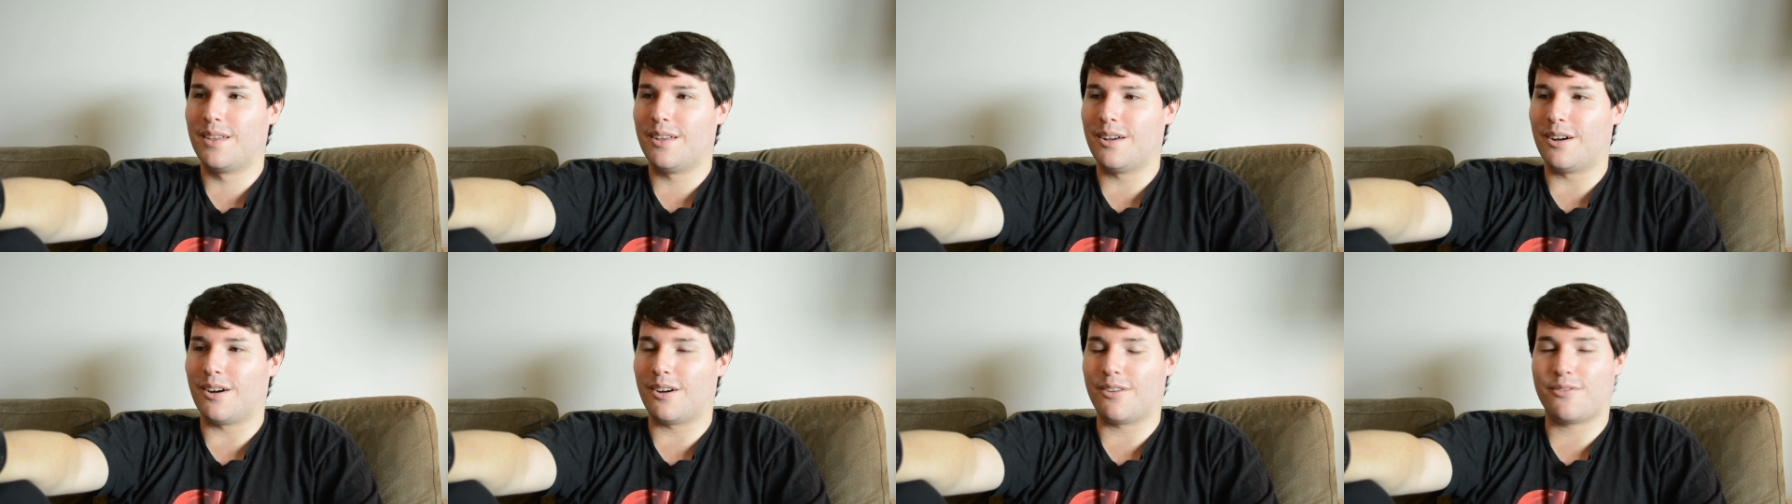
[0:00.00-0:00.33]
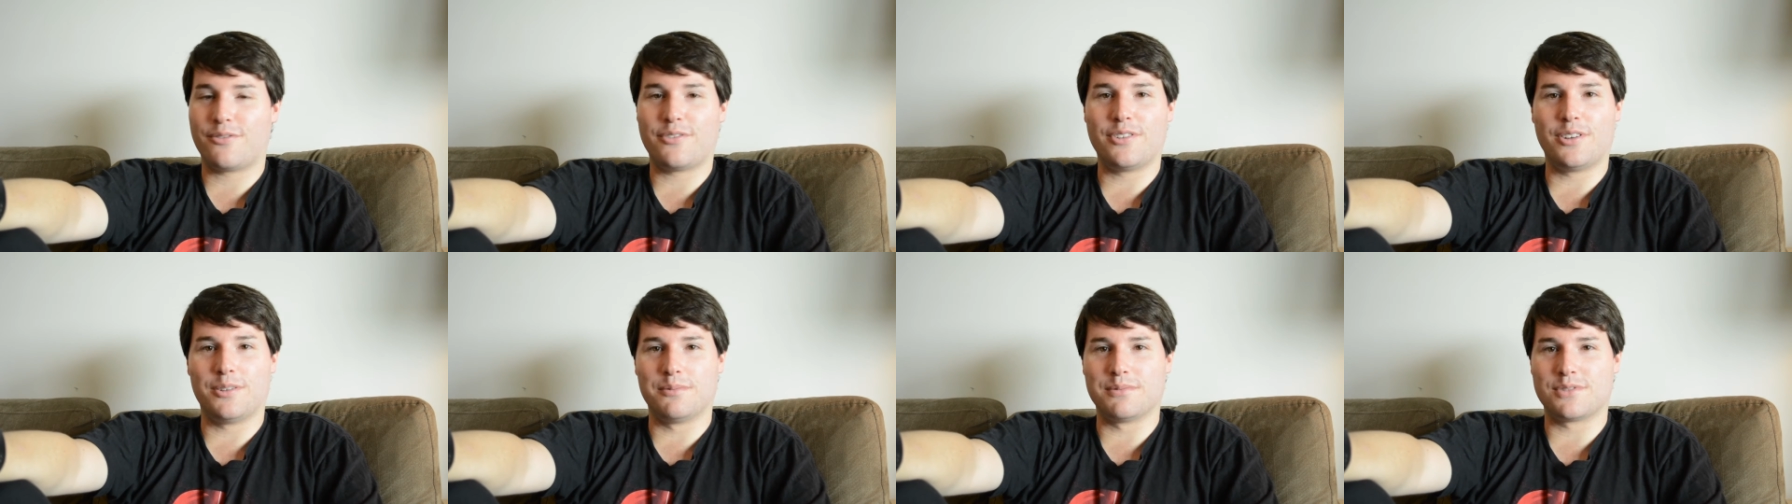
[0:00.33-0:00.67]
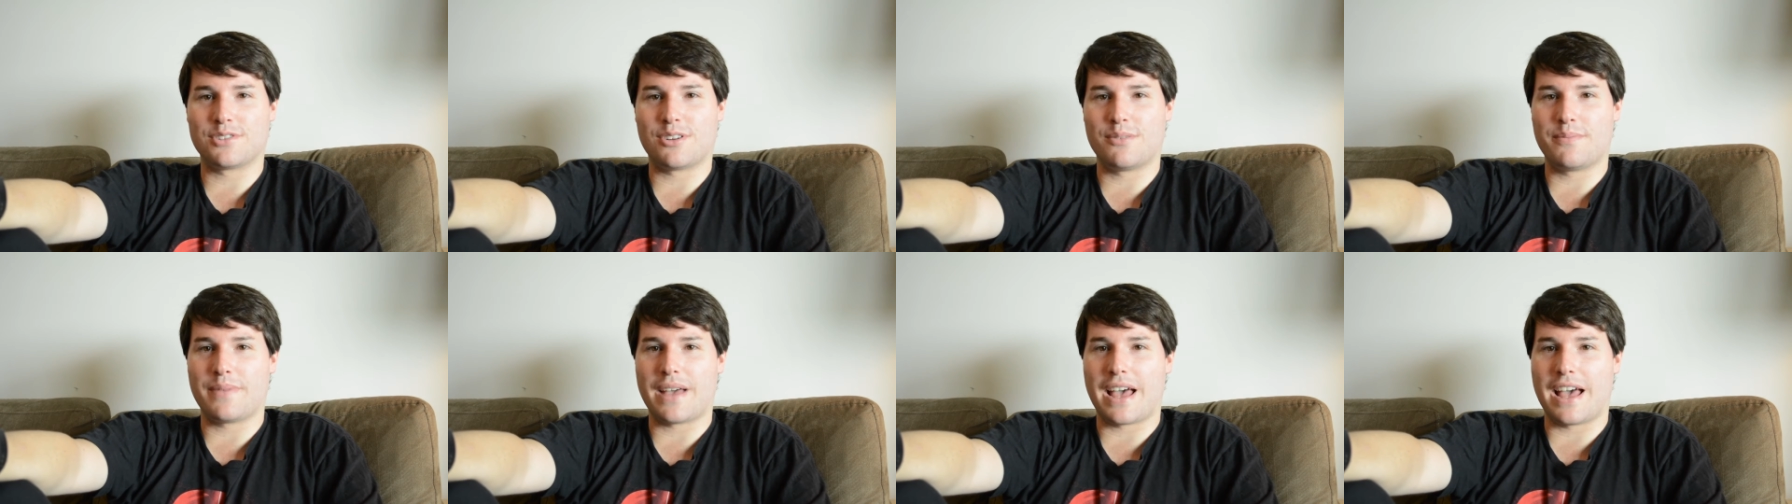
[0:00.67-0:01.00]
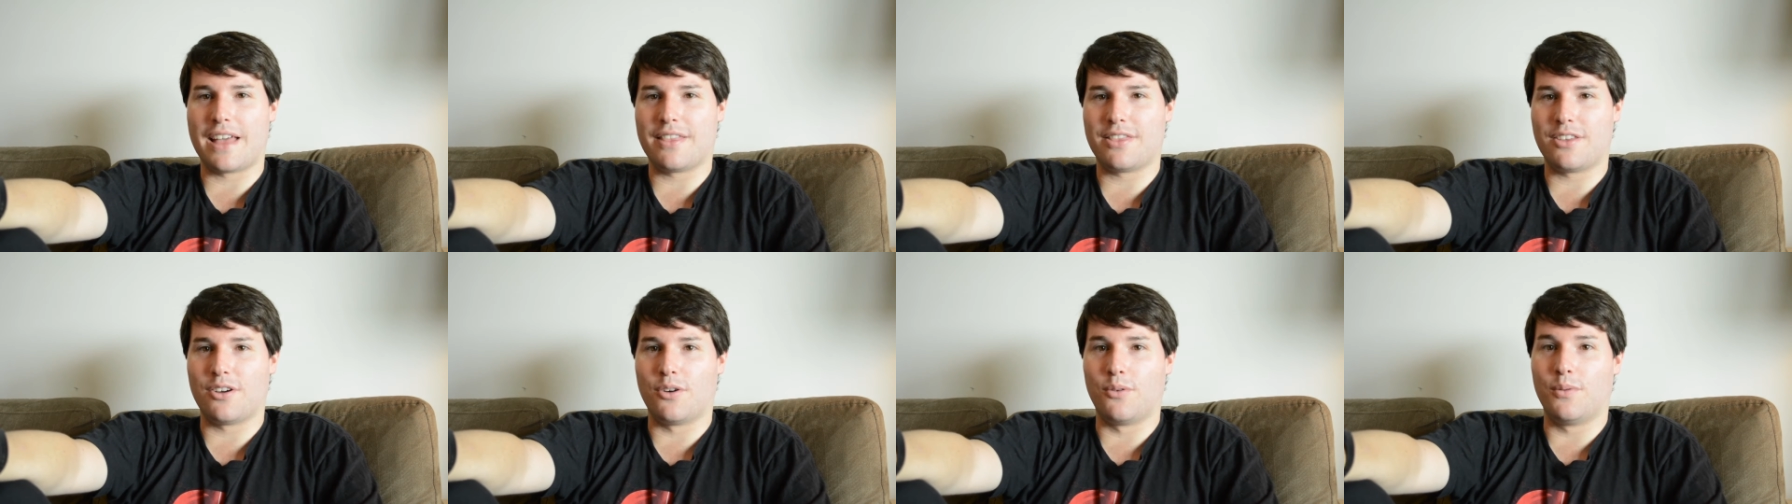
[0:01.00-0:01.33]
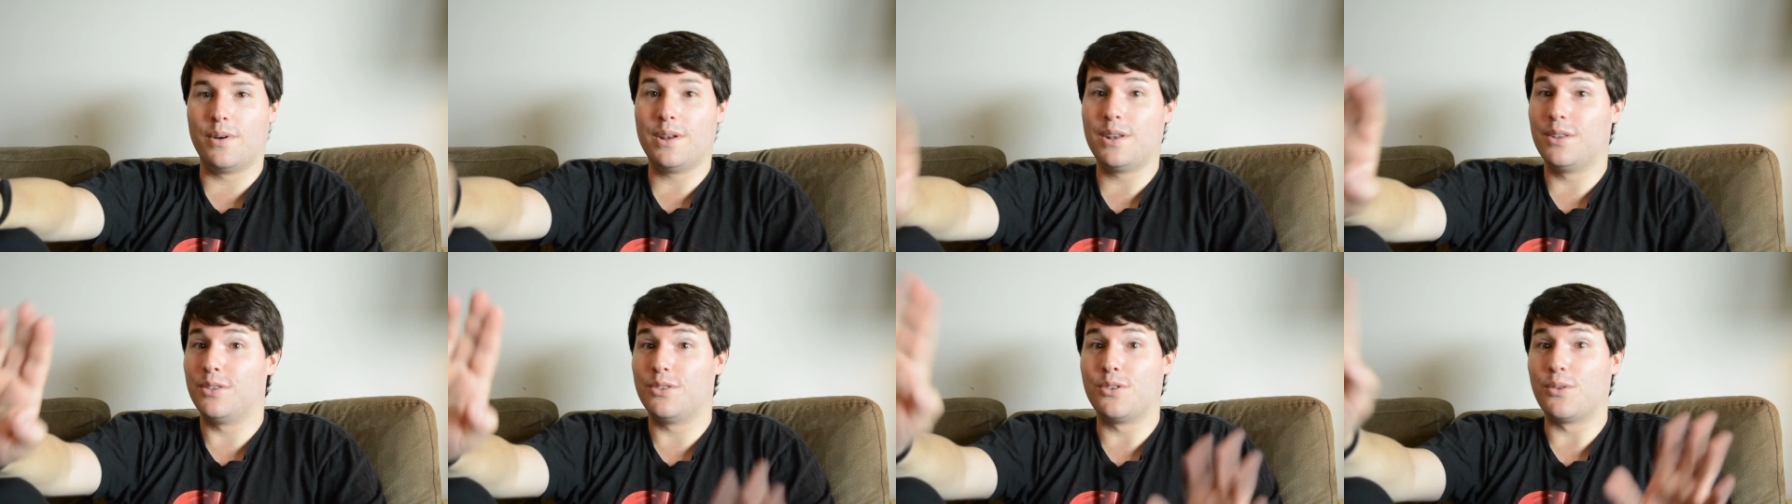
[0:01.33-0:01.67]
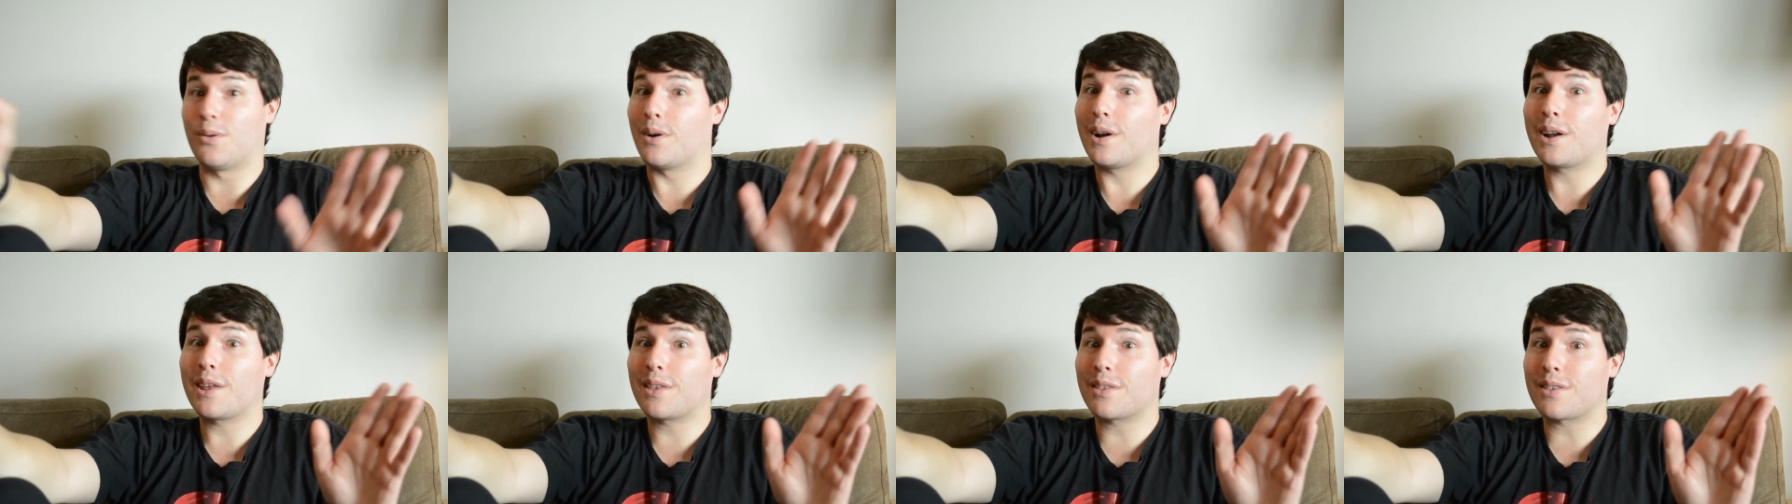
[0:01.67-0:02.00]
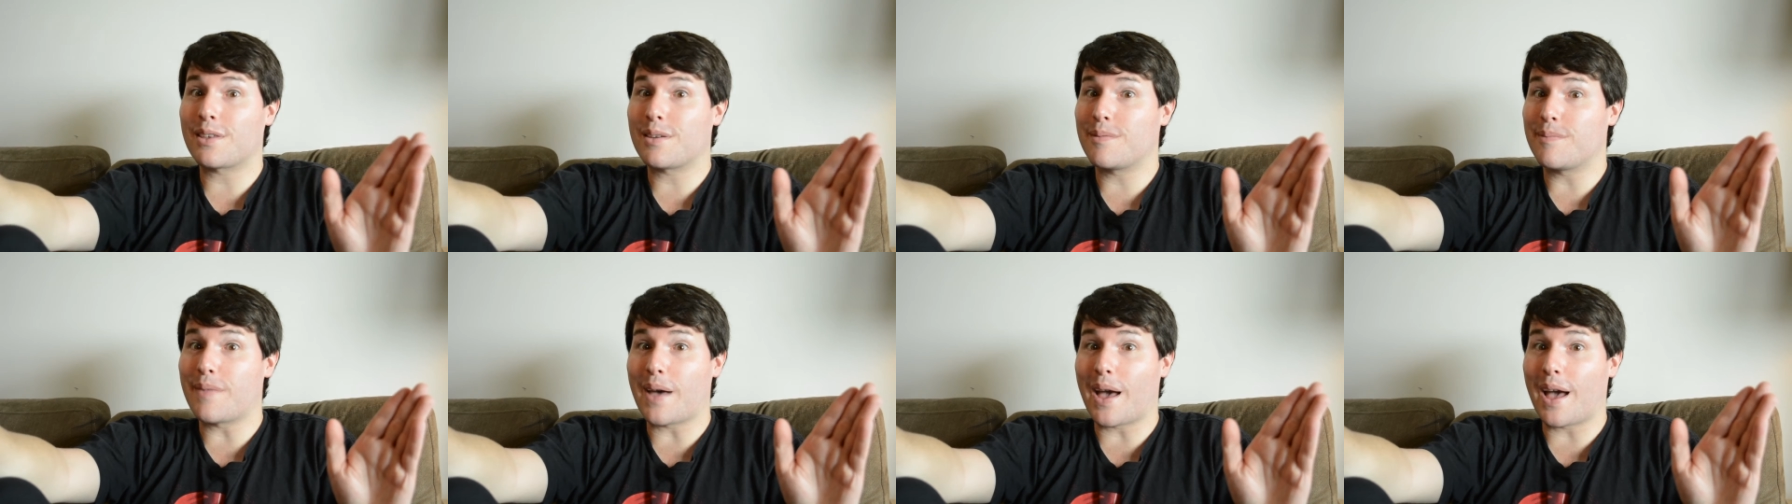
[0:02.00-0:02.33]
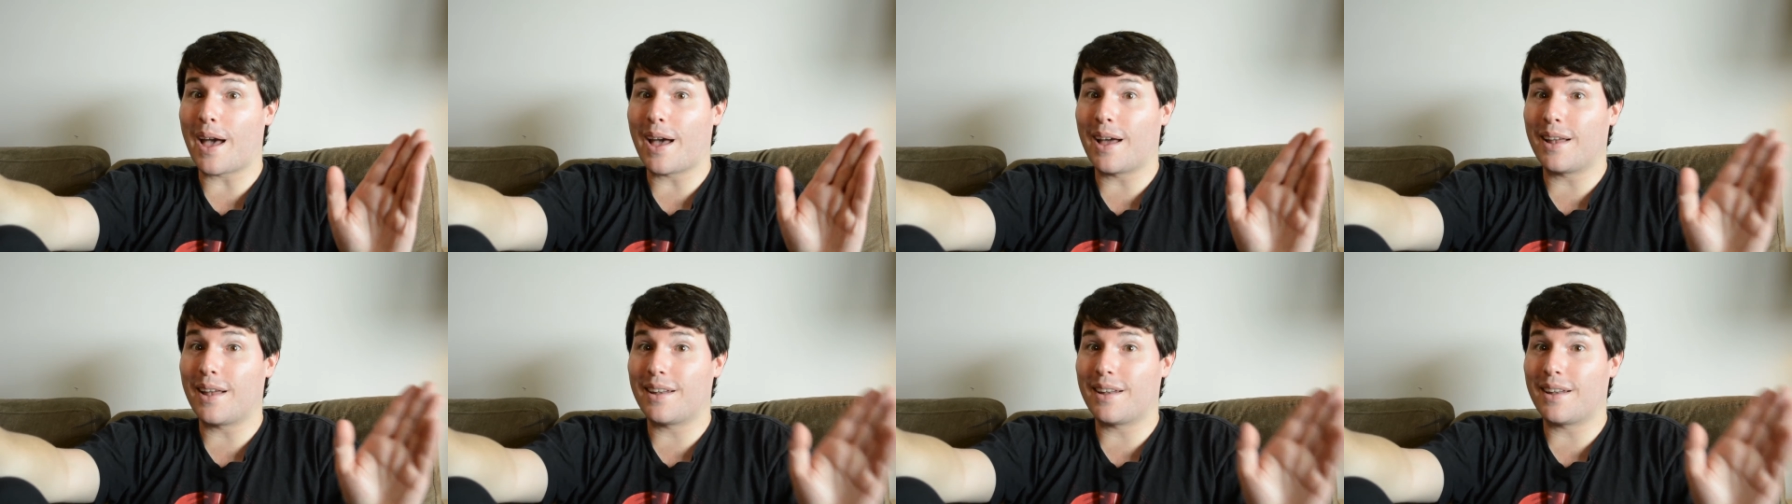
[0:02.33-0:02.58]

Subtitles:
our films are bad, though. We didn't do anything bad.